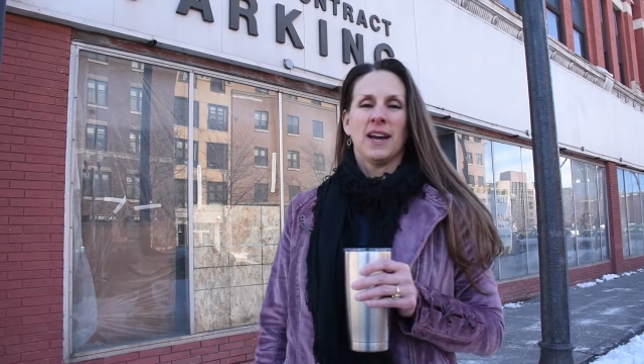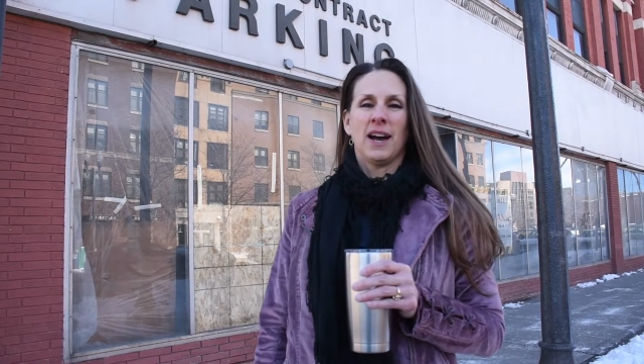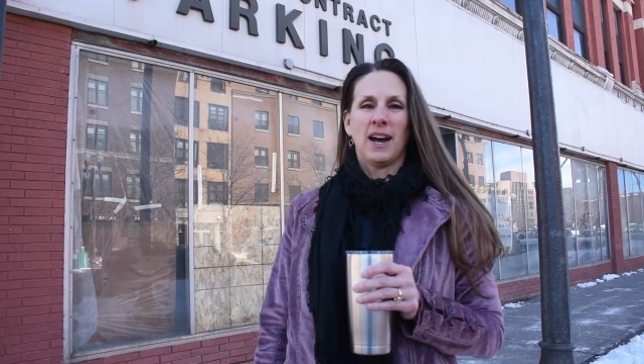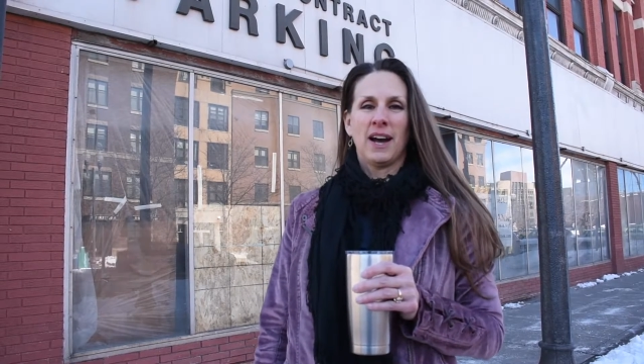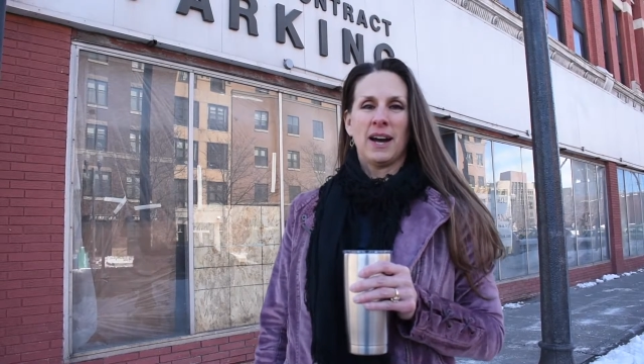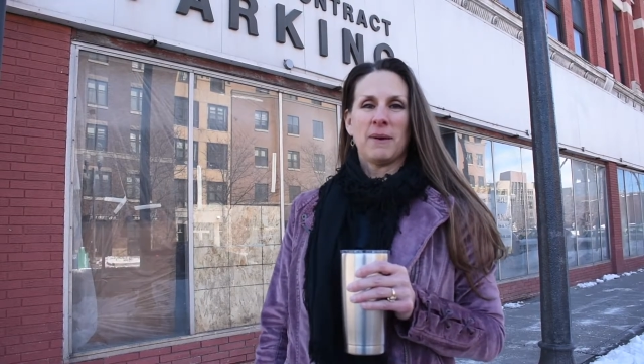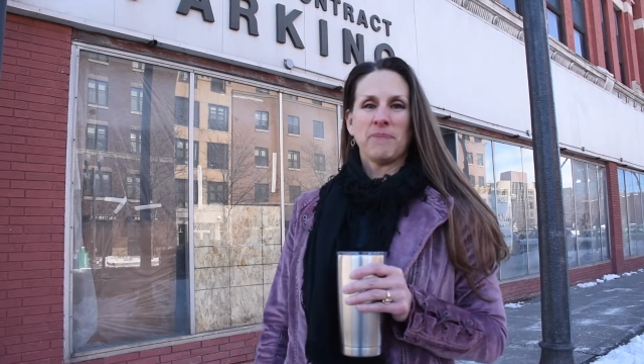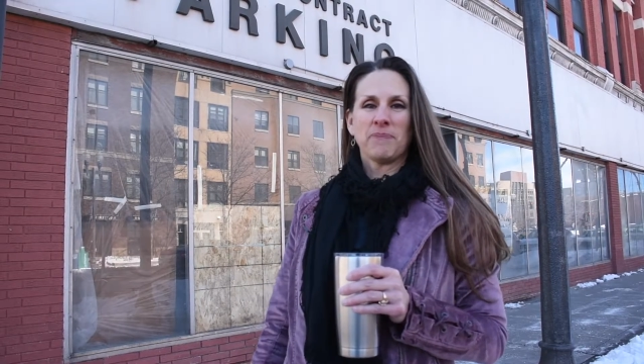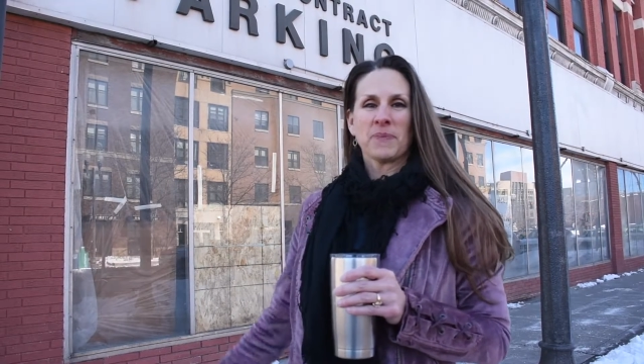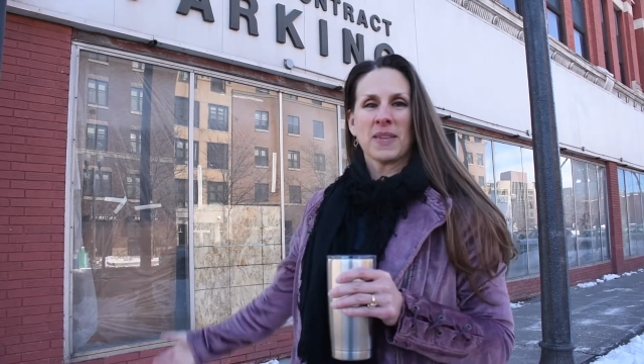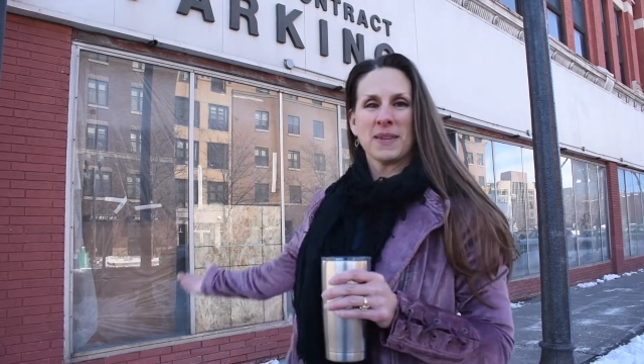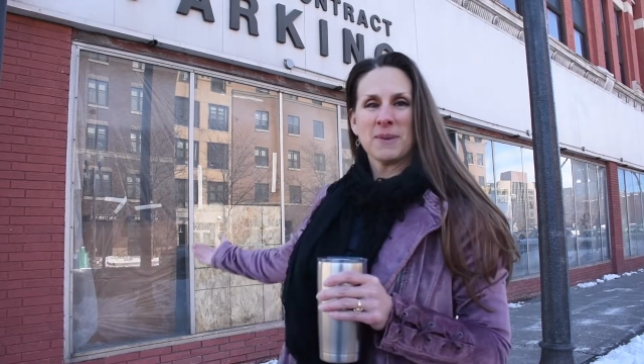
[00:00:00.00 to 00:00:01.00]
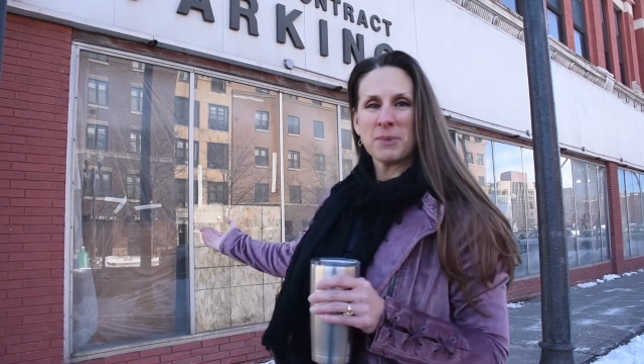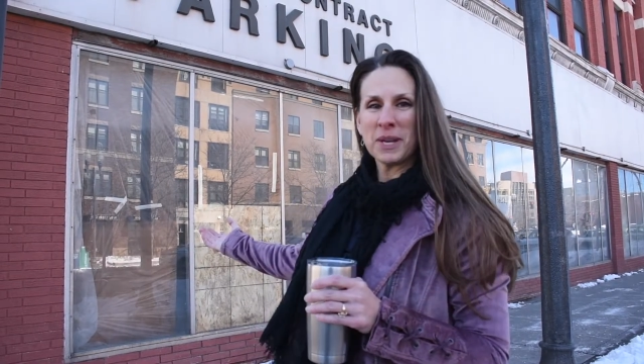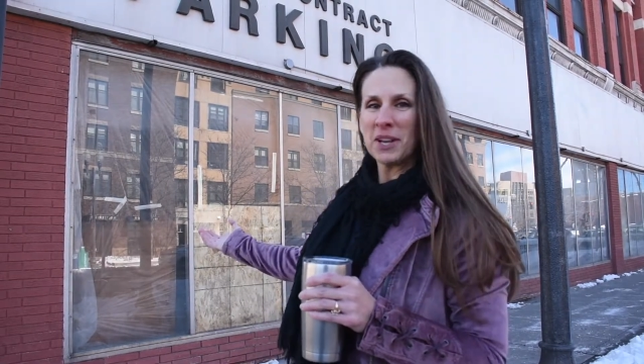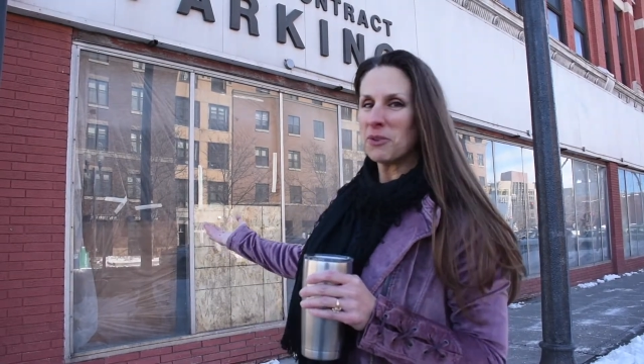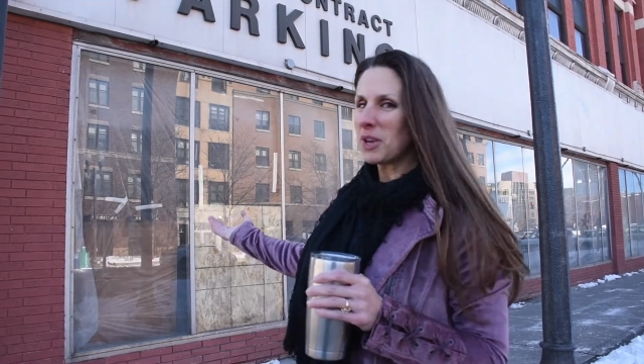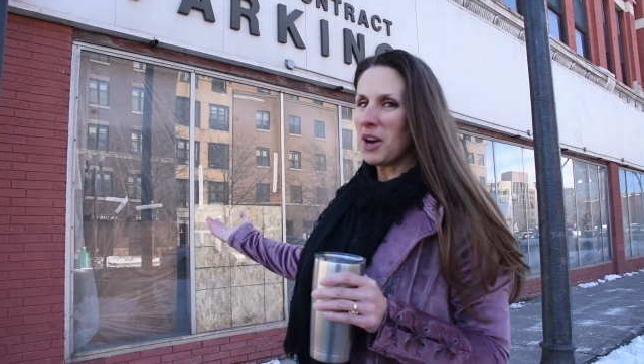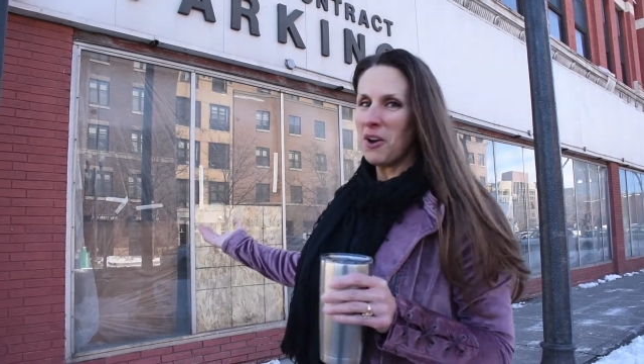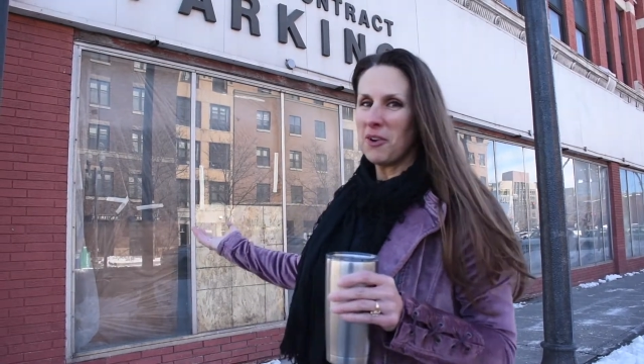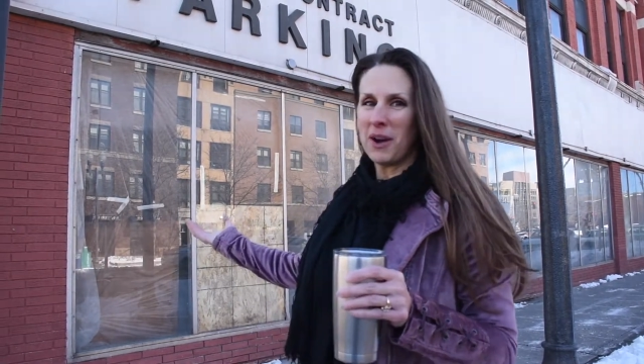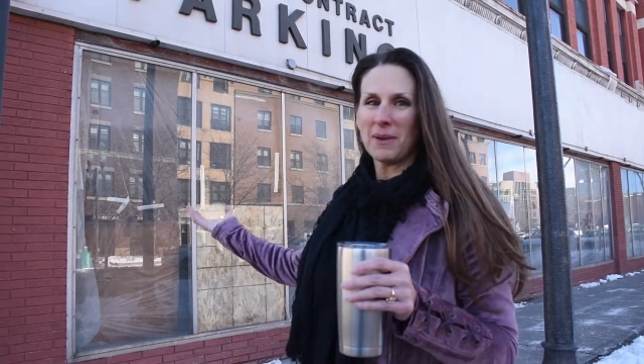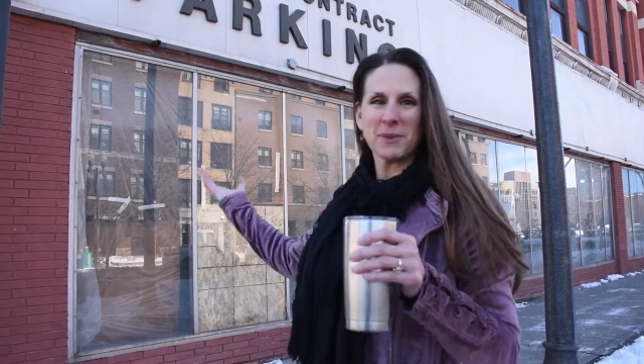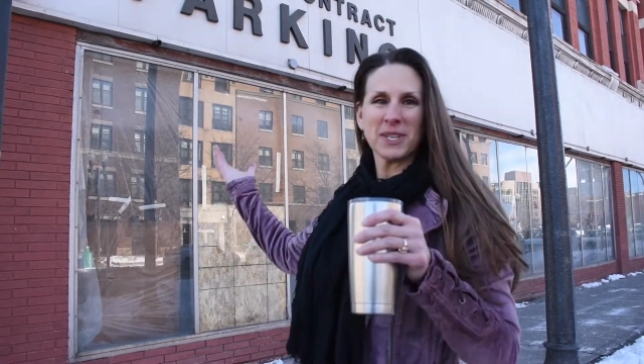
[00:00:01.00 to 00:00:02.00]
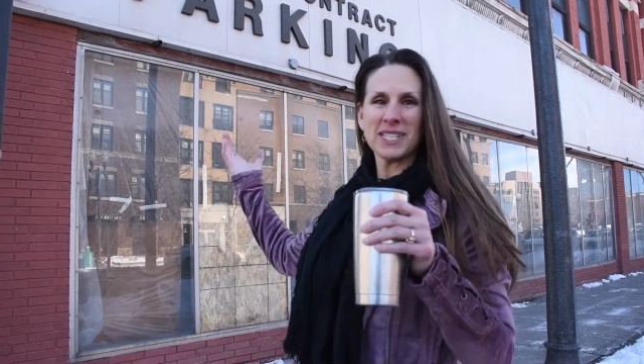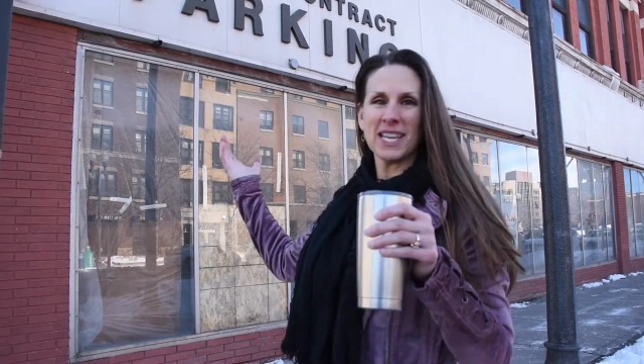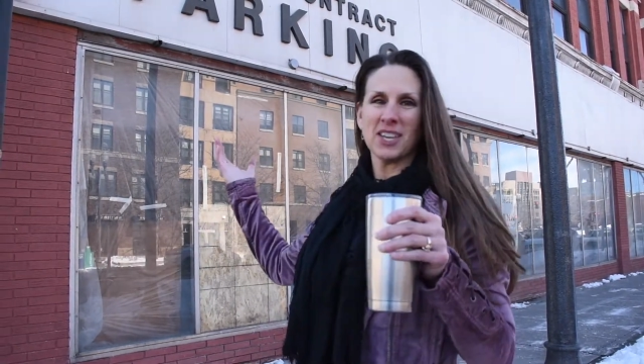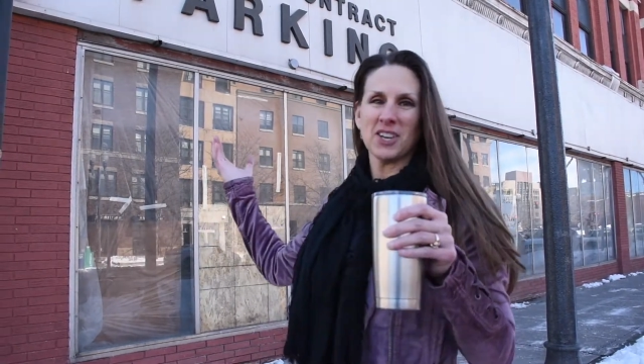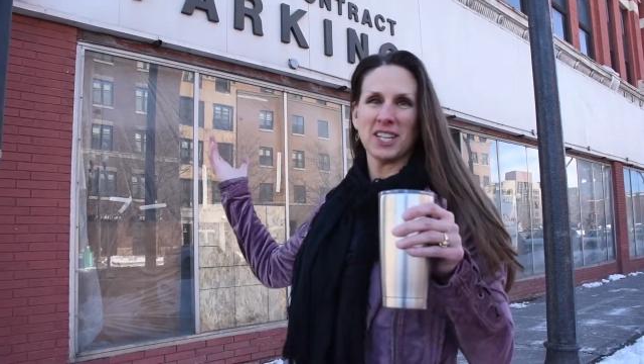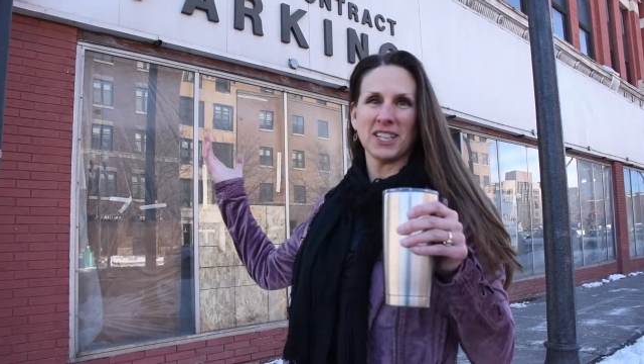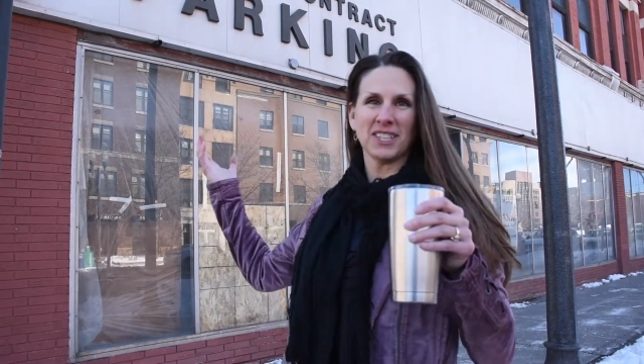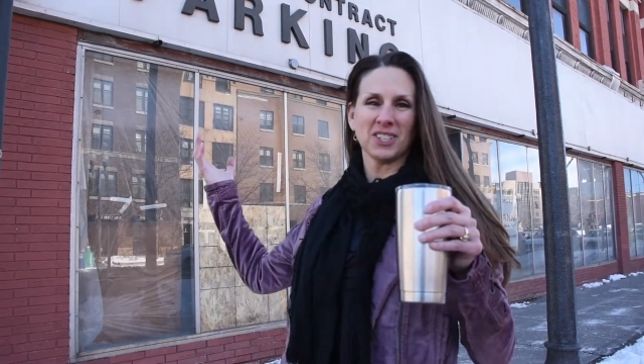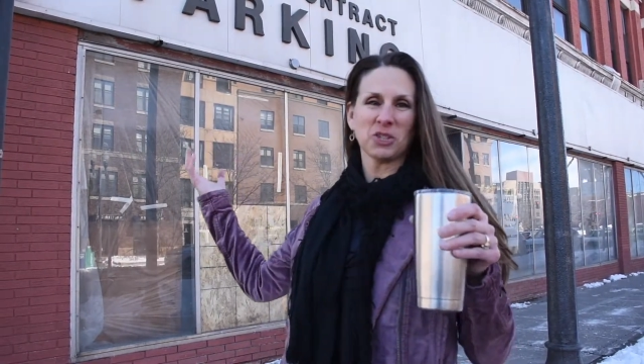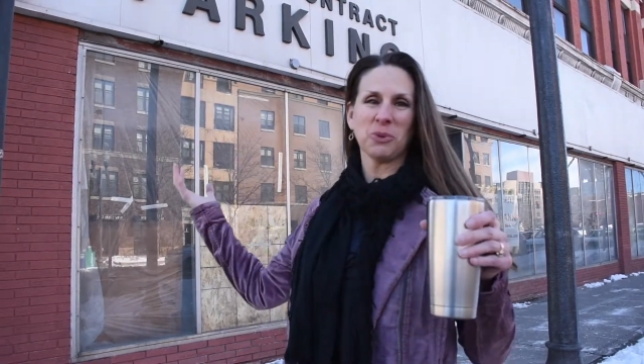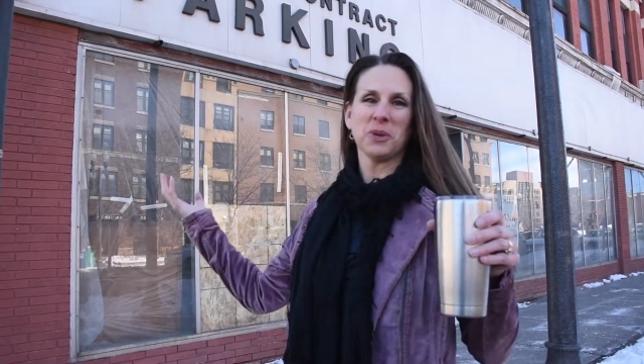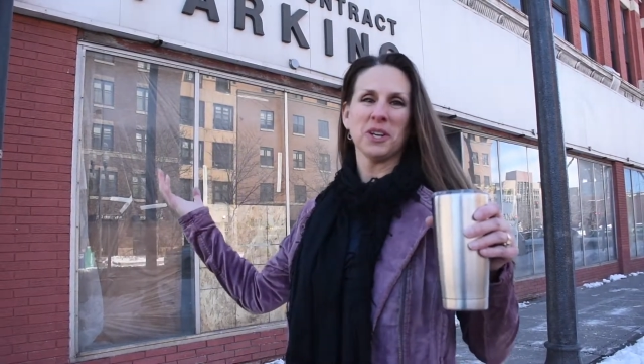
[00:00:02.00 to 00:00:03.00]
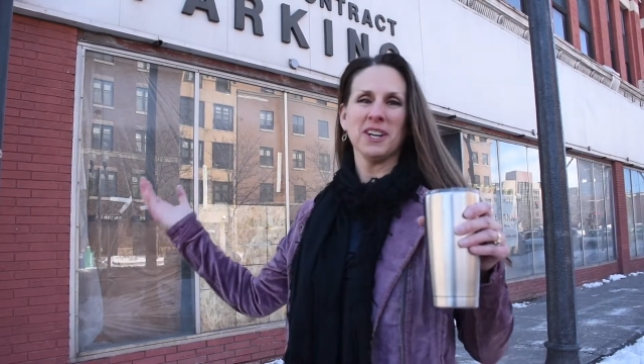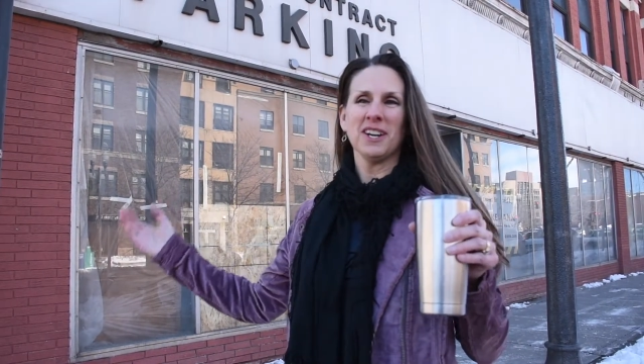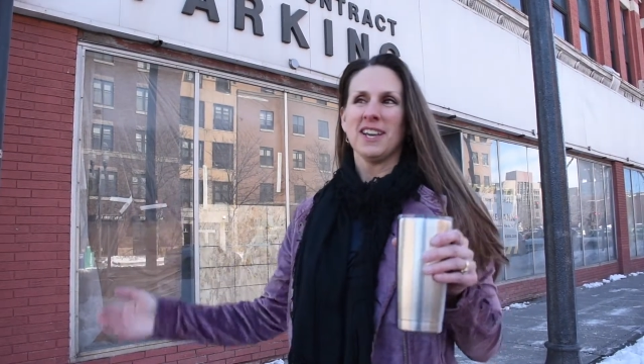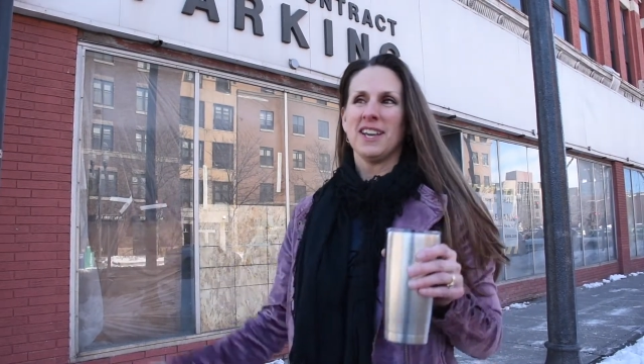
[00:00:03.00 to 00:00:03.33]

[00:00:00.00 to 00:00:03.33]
But here we go. I'm going to take you on a little tour,